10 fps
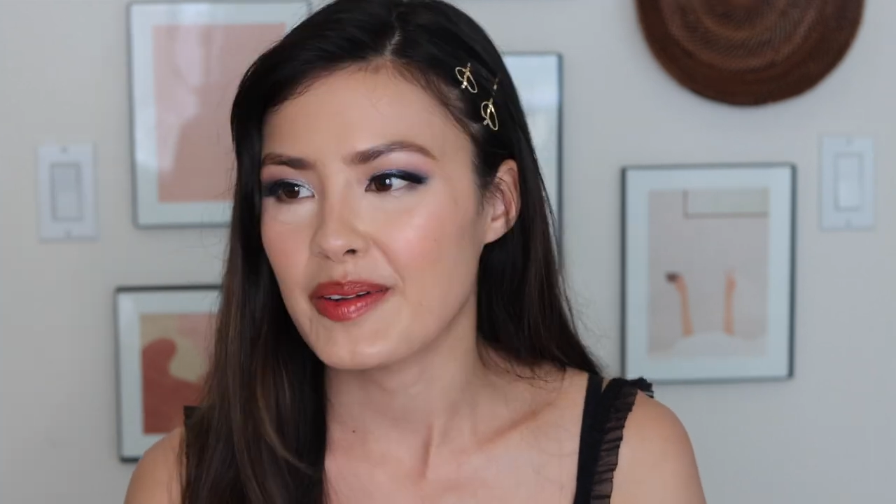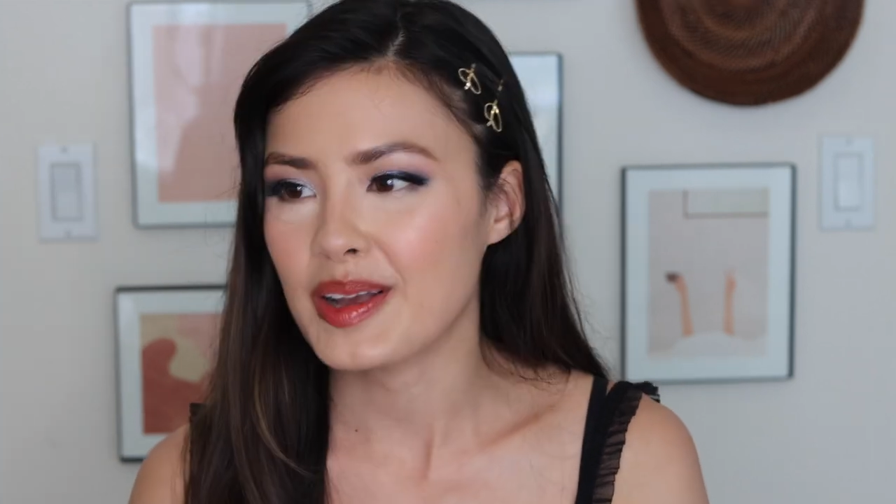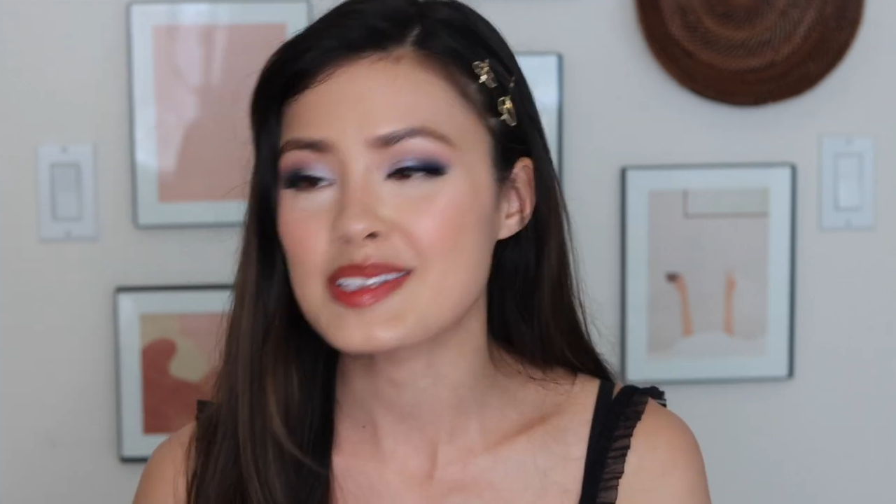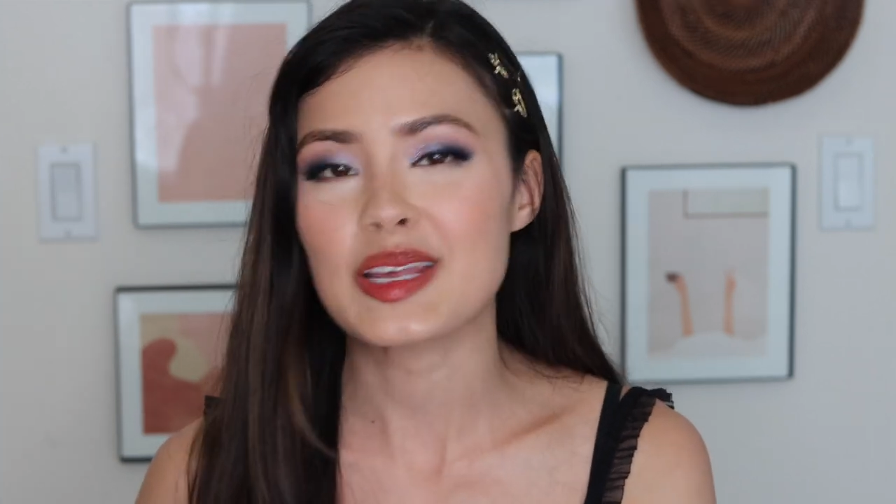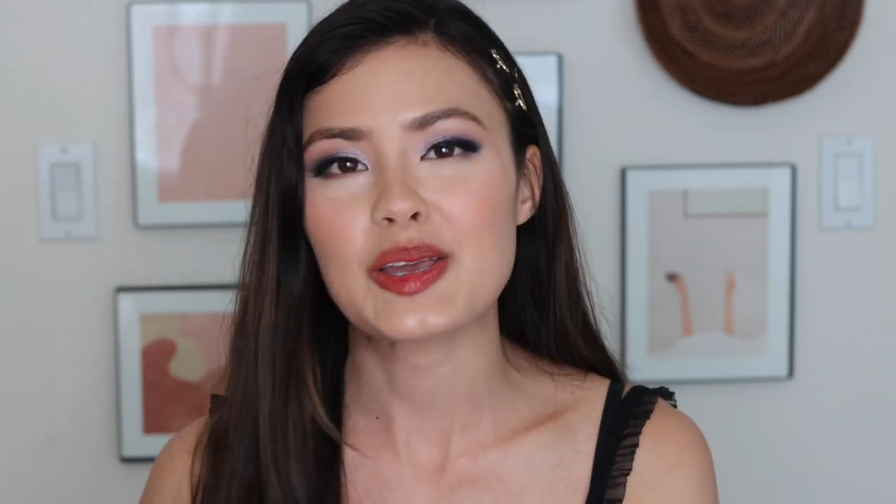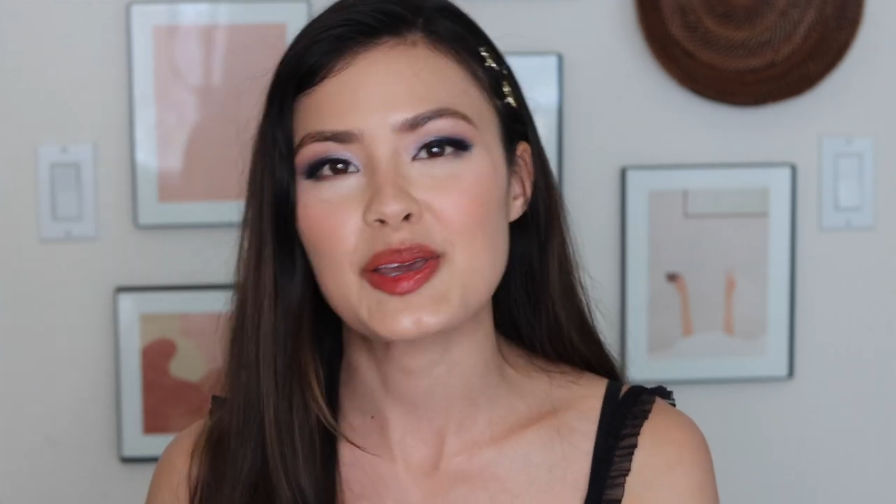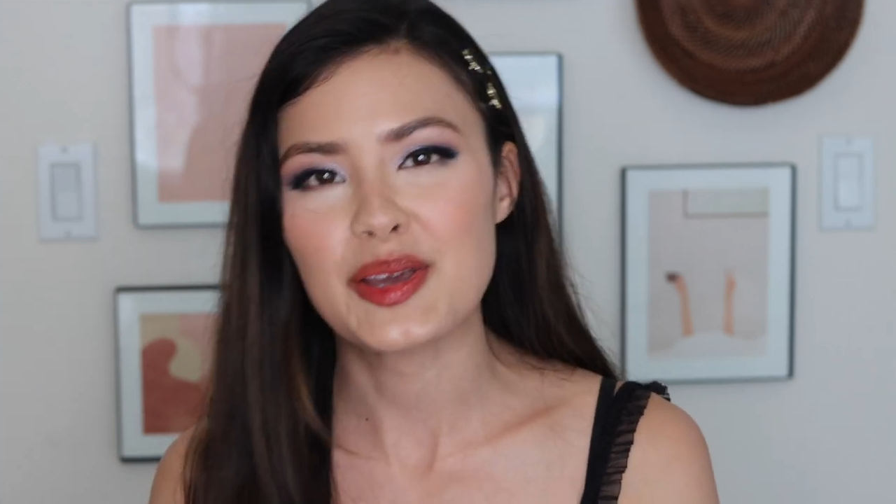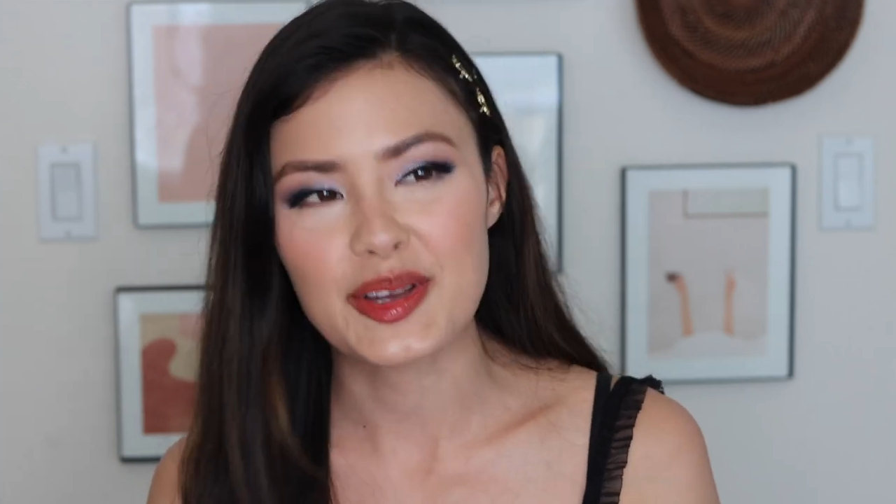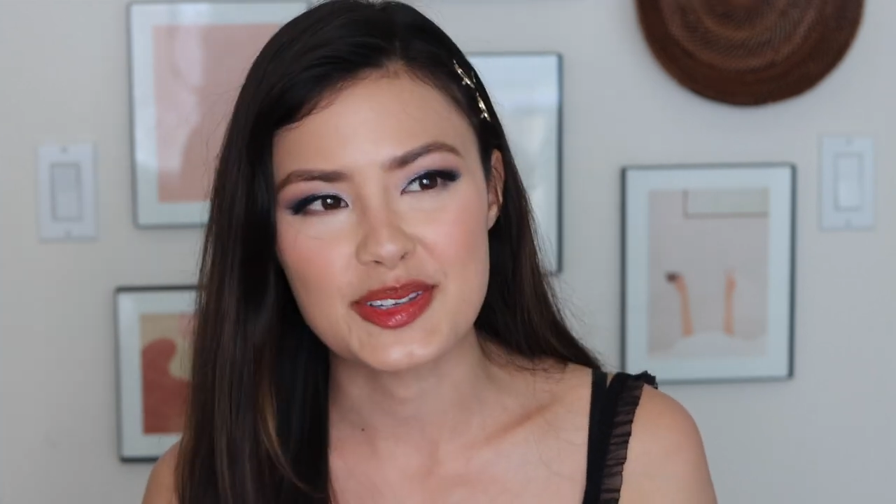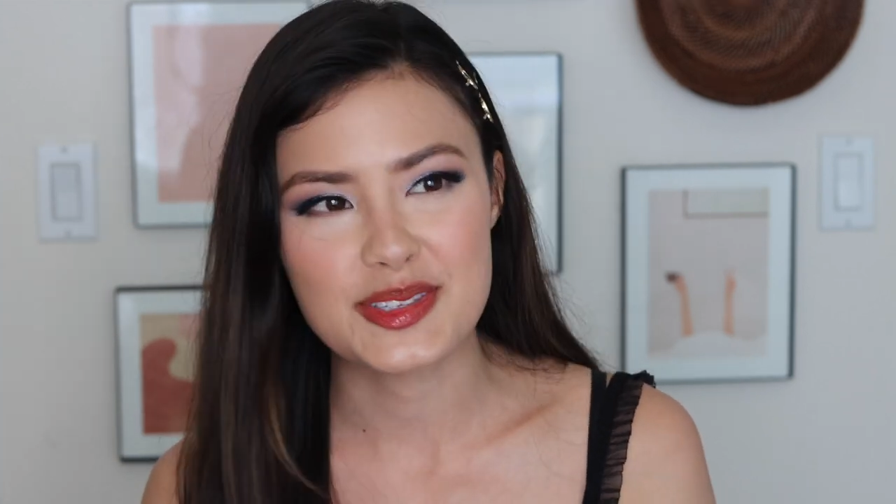It's like
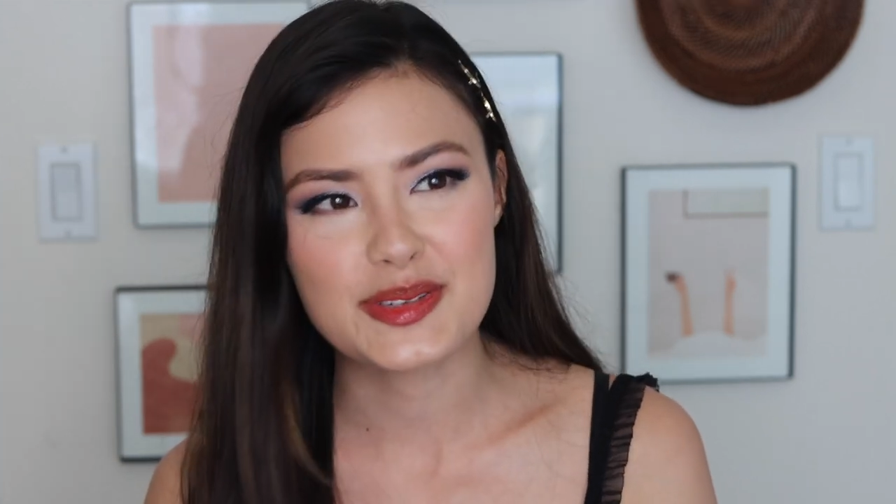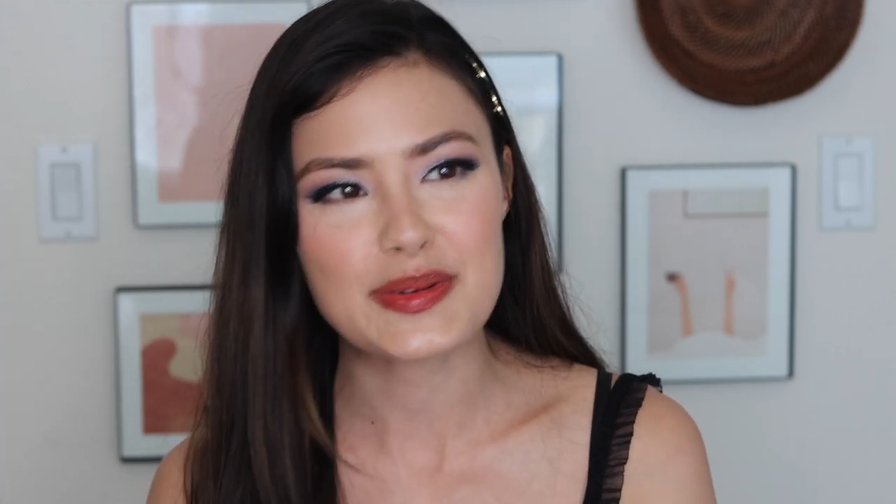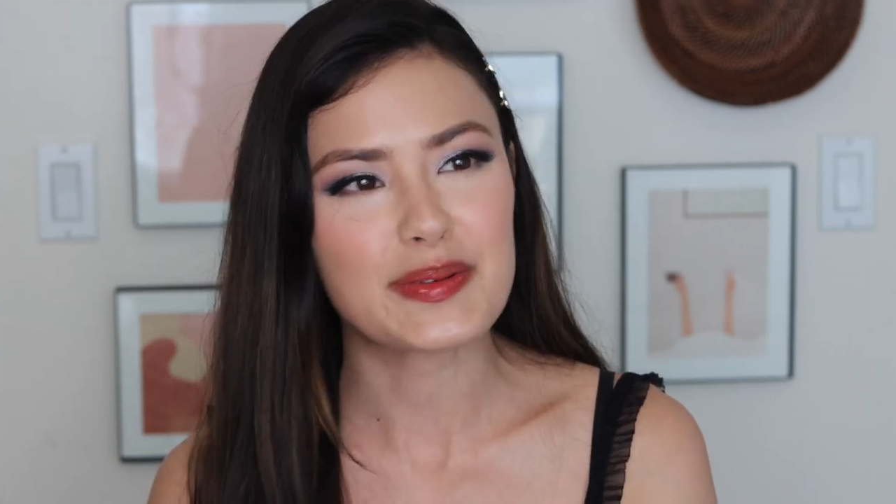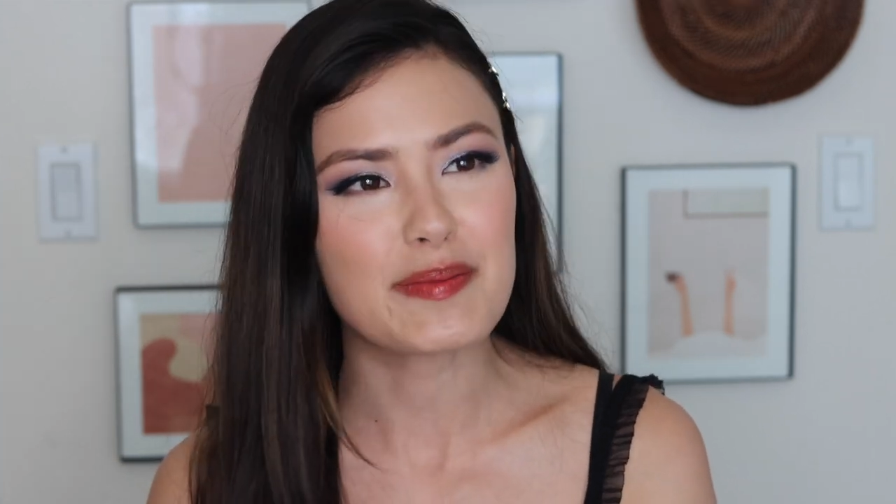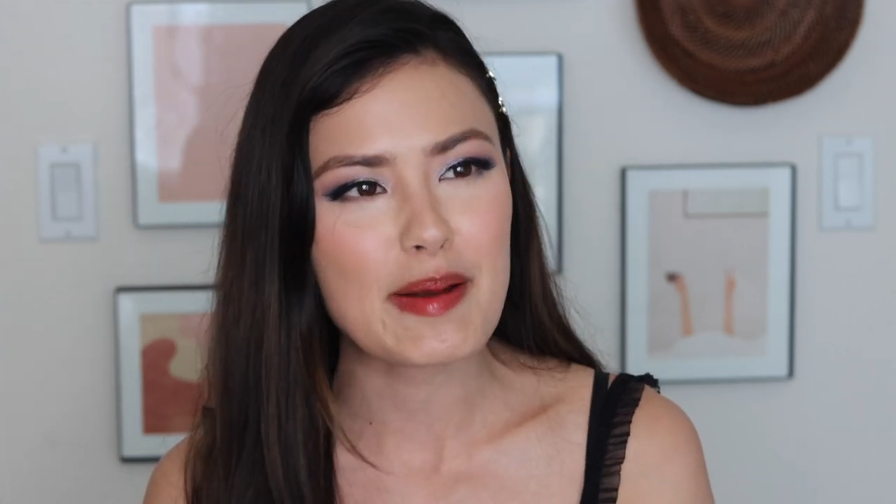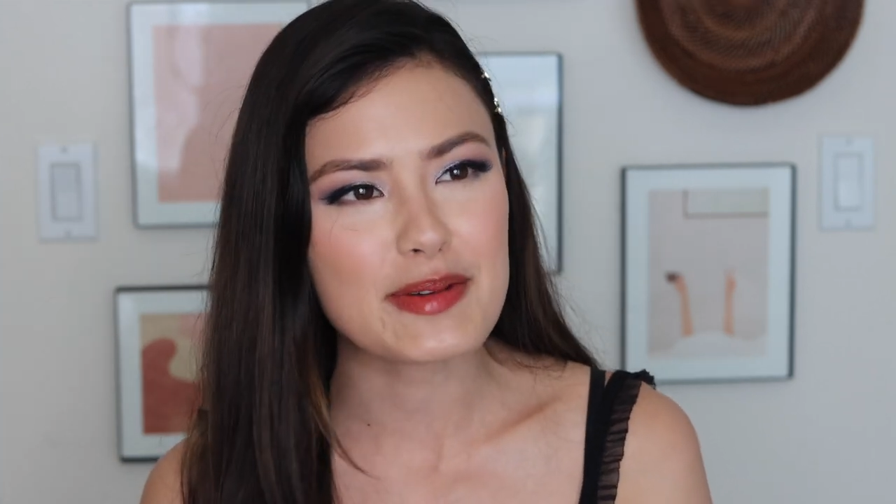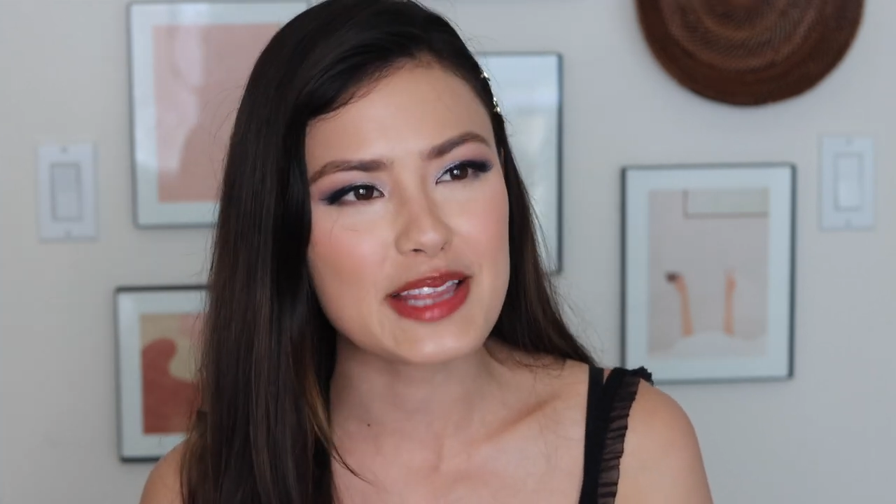KISS. Do we remember